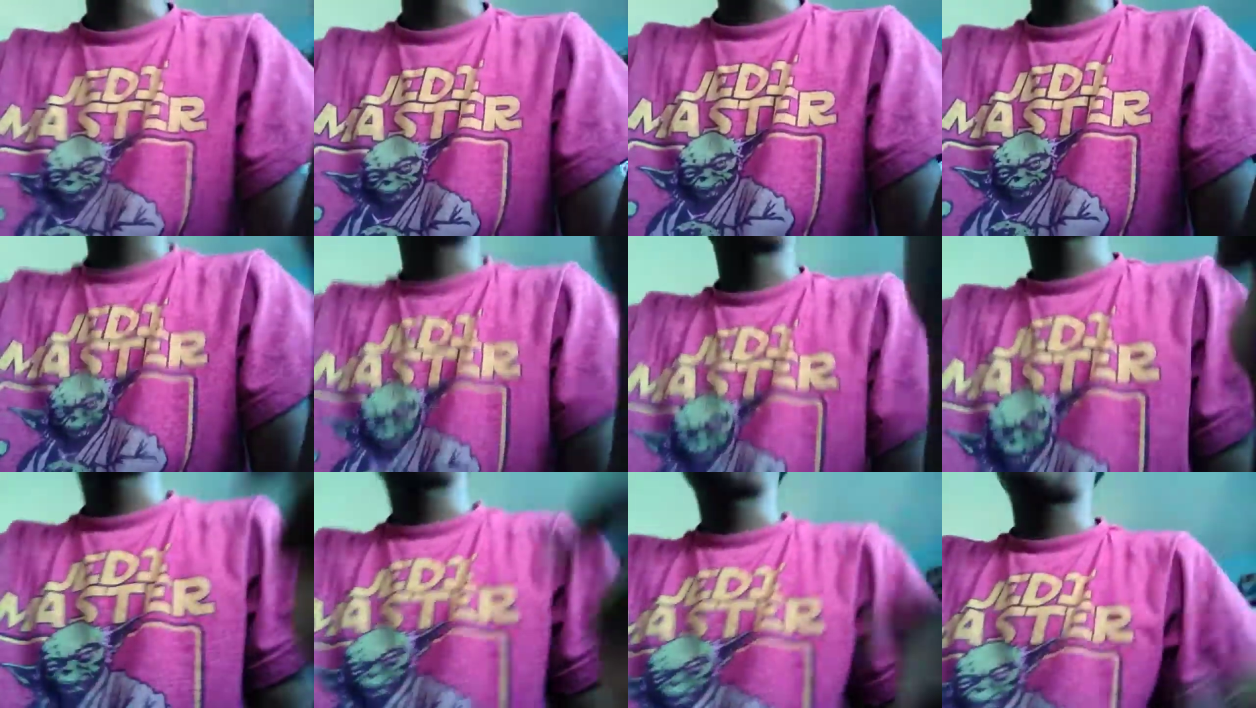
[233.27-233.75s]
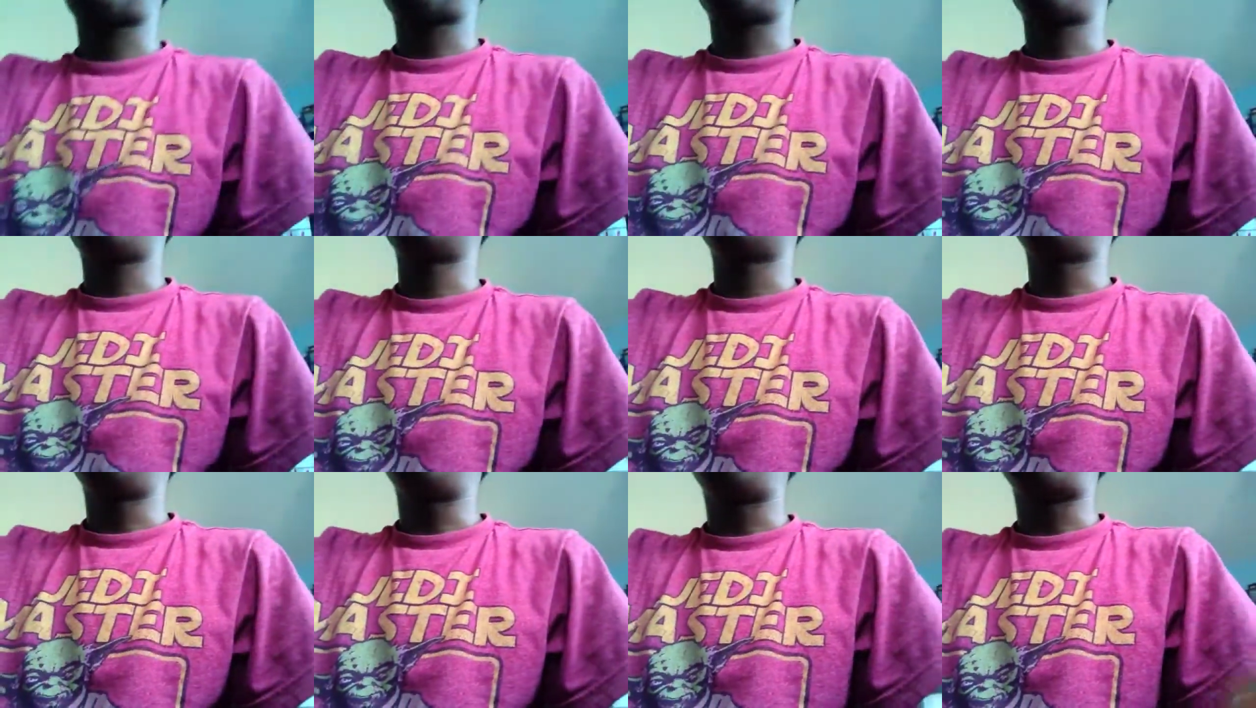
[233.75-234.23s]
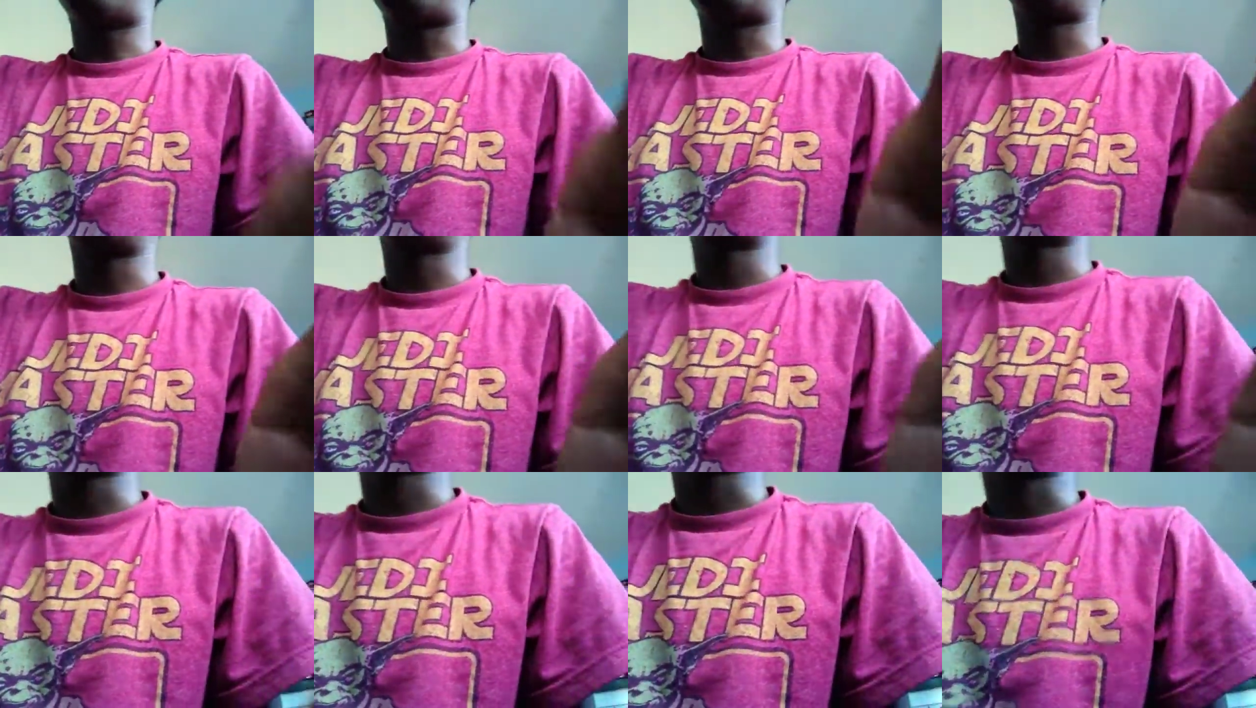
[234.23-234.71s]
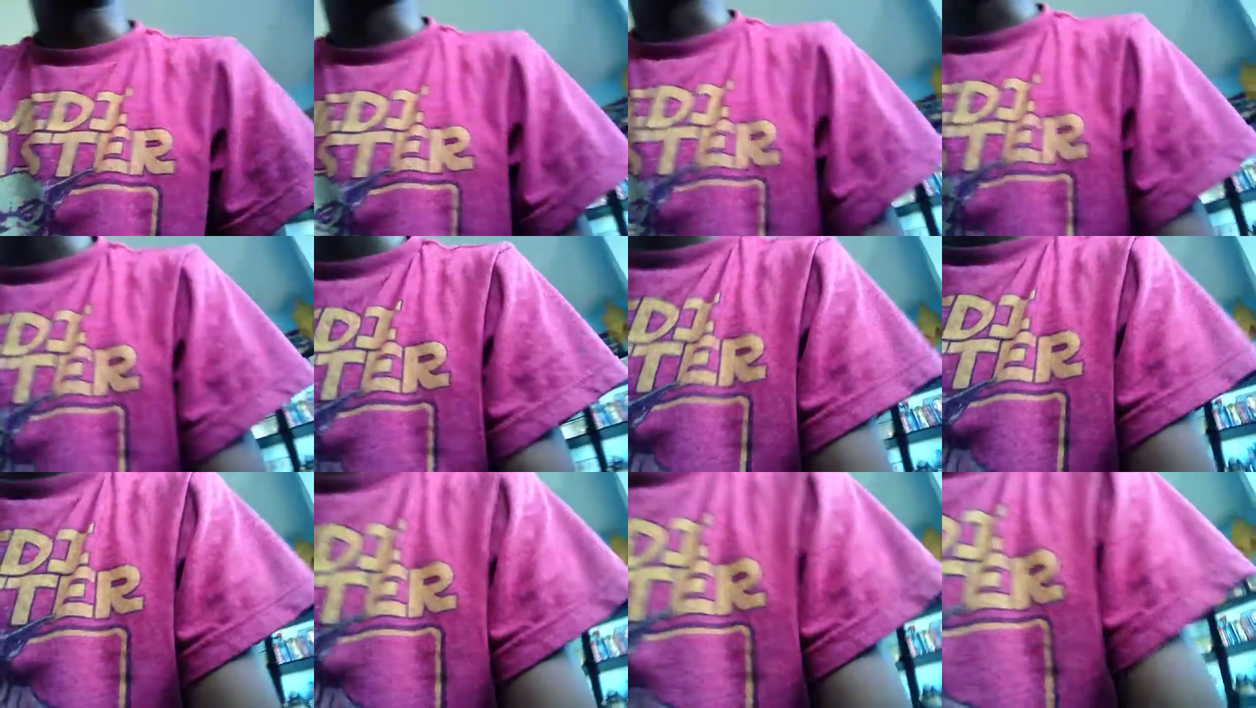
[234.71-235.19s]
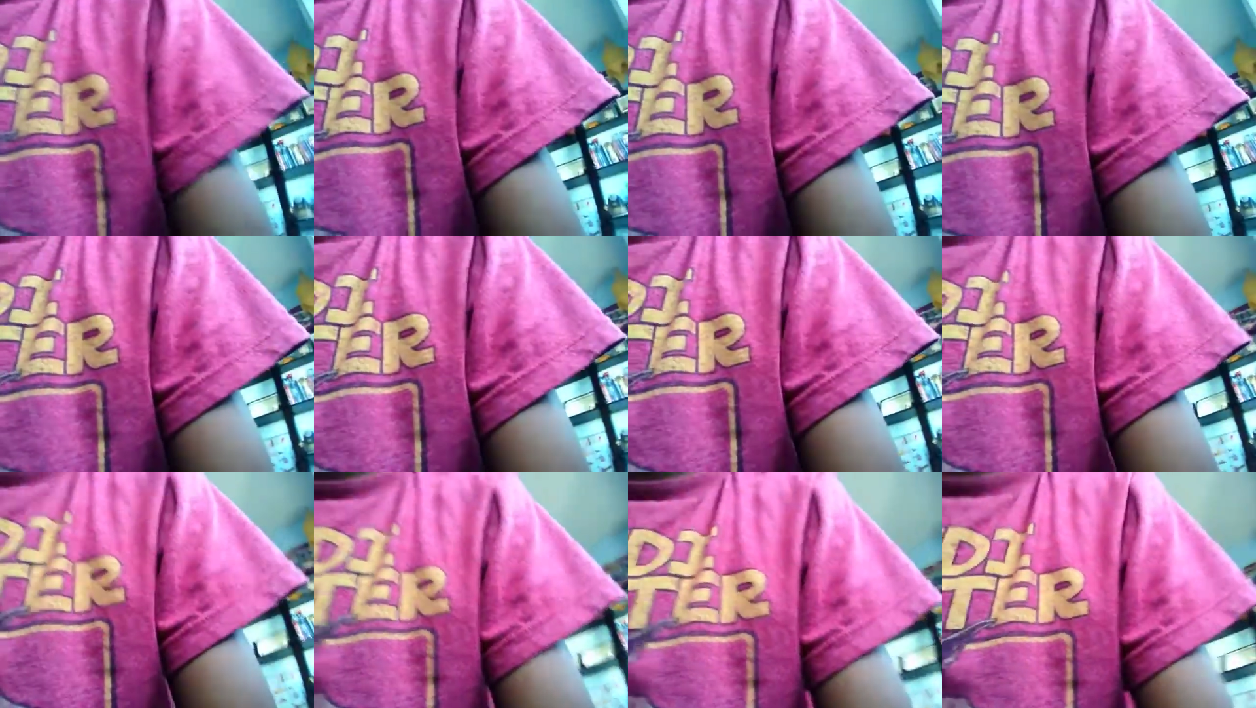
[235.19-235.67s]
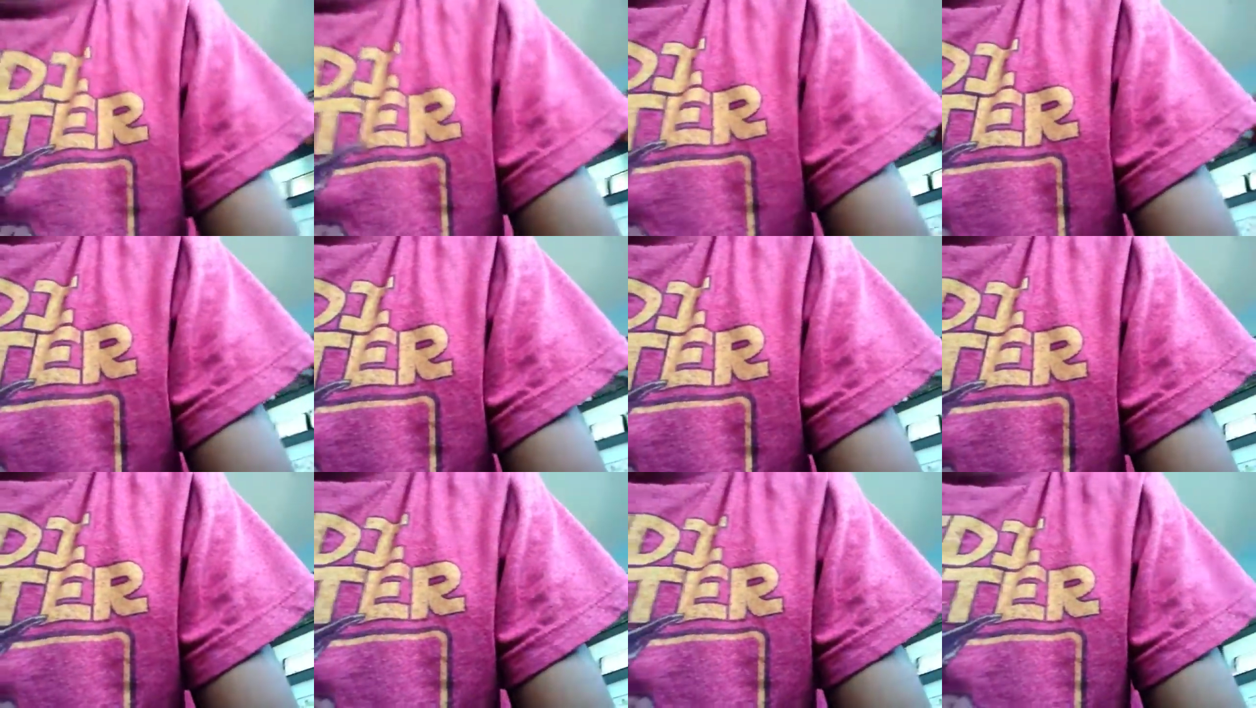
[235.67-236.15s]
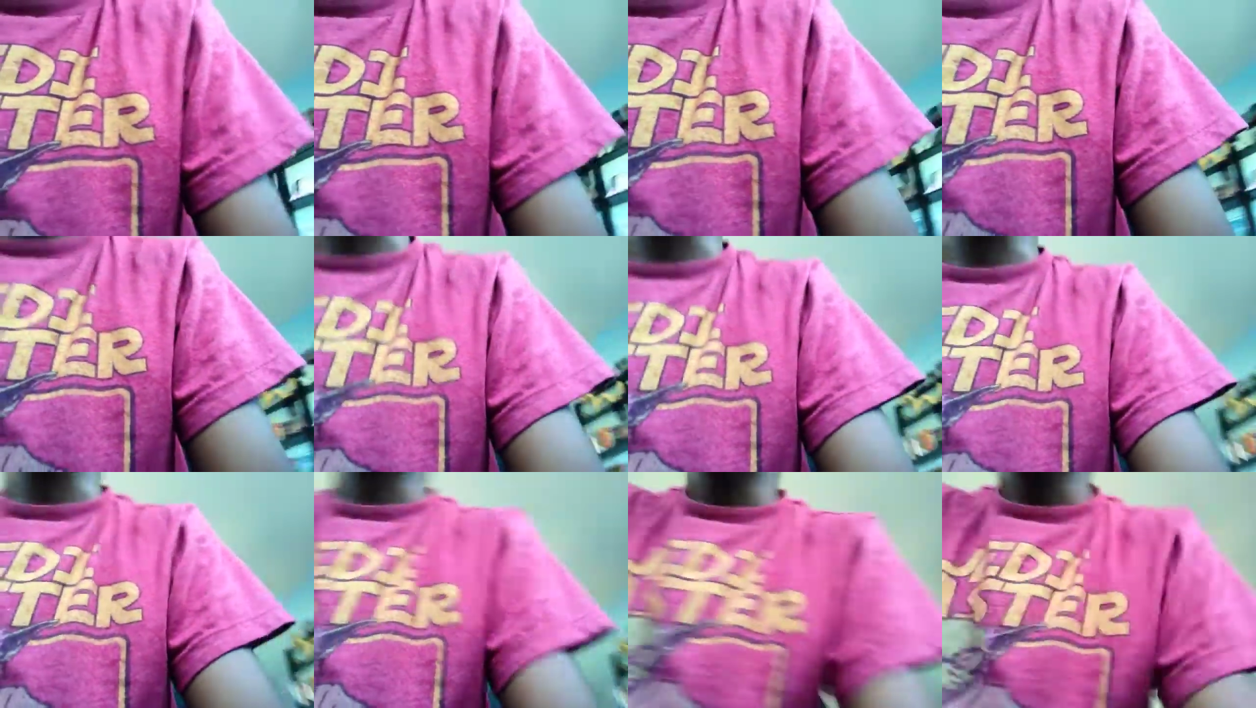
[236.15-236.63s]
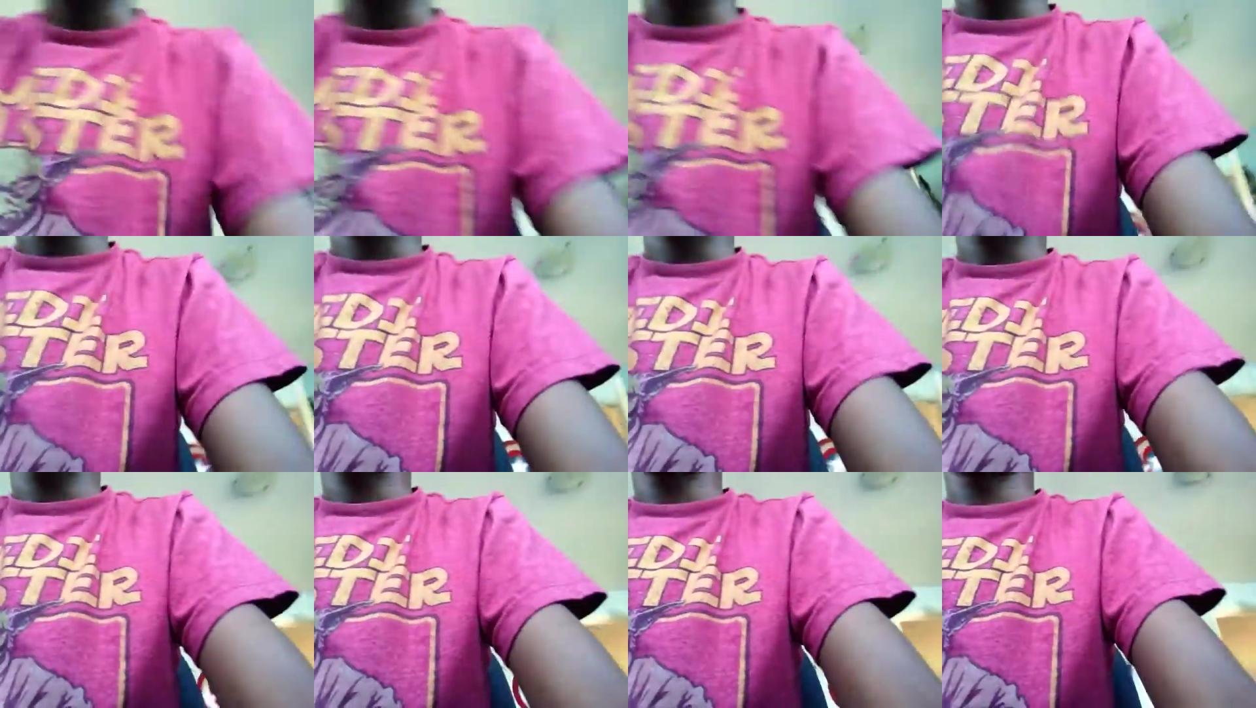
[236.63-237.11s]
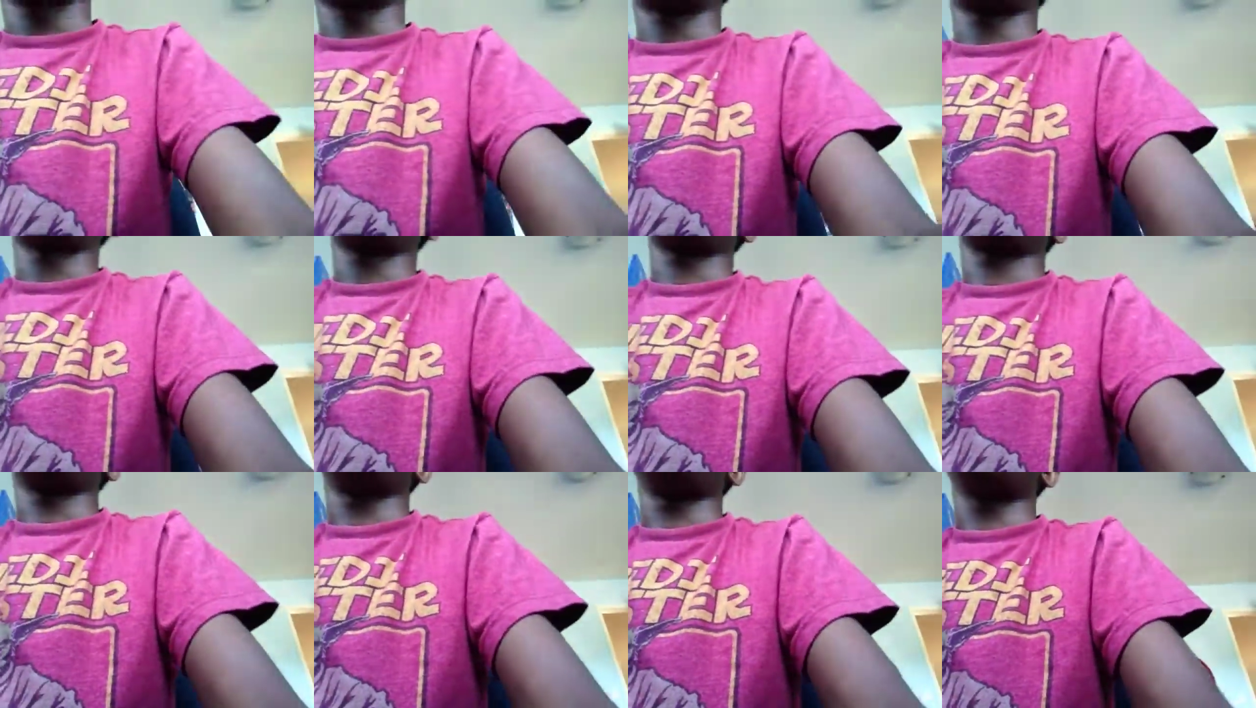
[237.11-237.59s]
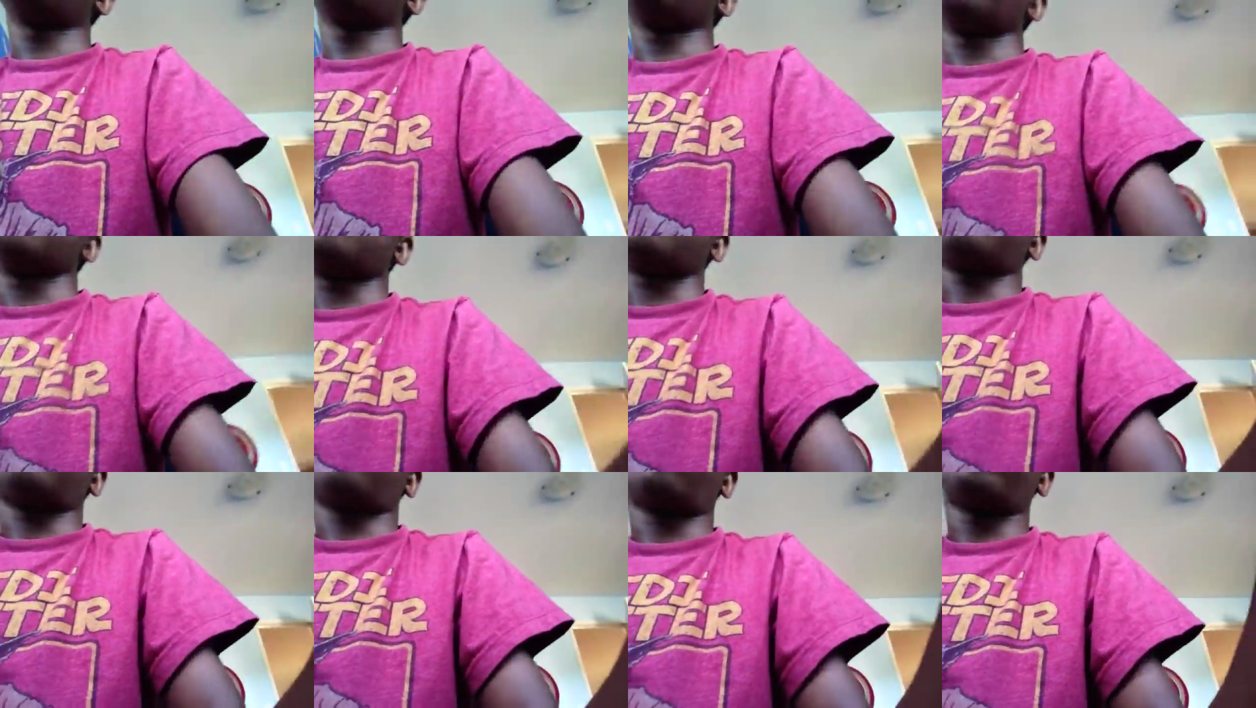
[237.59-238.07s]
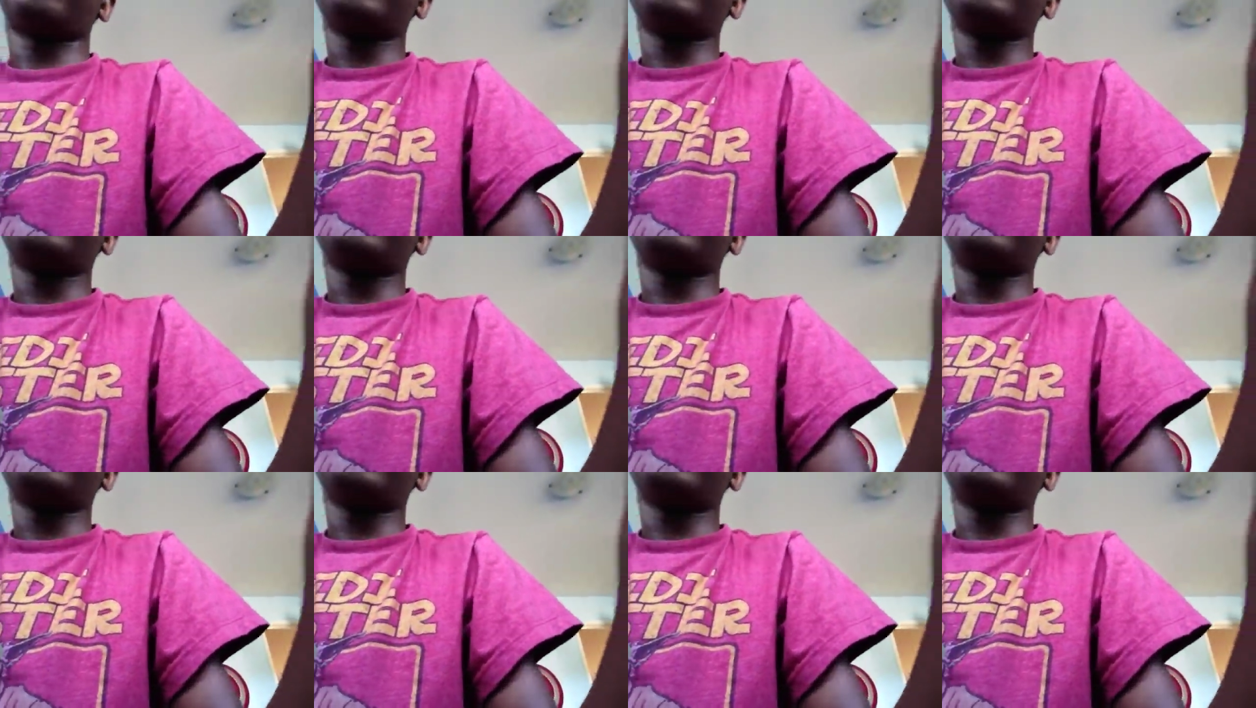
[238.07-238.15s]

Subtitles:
(no speaker visible)